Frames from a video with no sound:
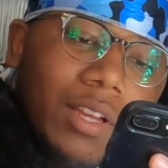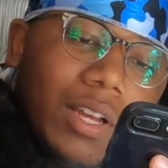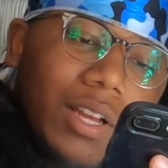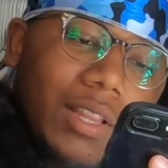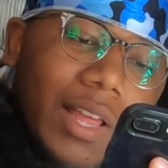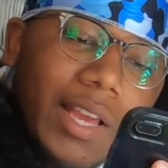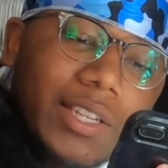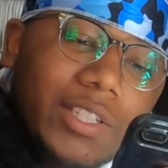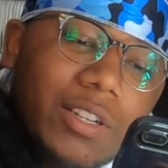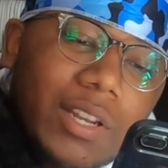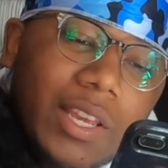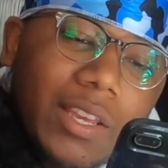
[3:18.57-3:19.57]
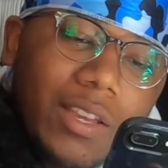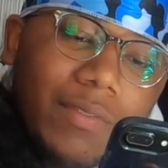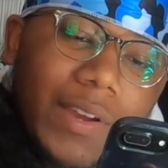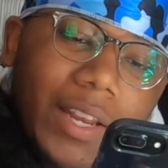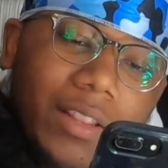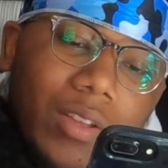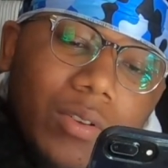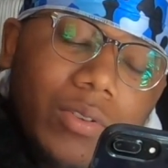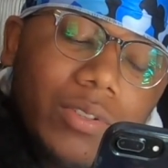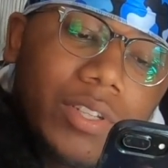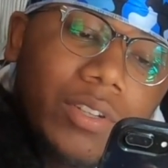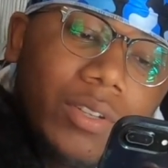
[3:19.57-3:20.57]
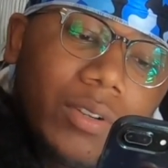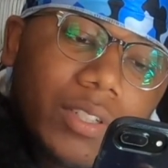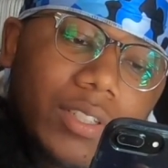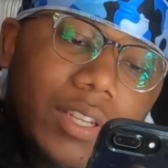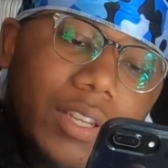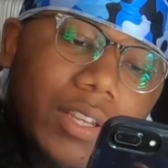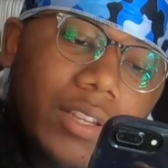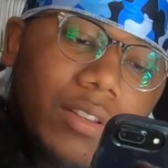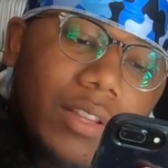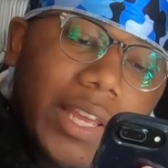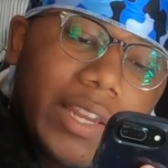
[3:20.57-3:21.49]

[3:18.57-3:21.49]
Last year, Nike invited locals in New York City.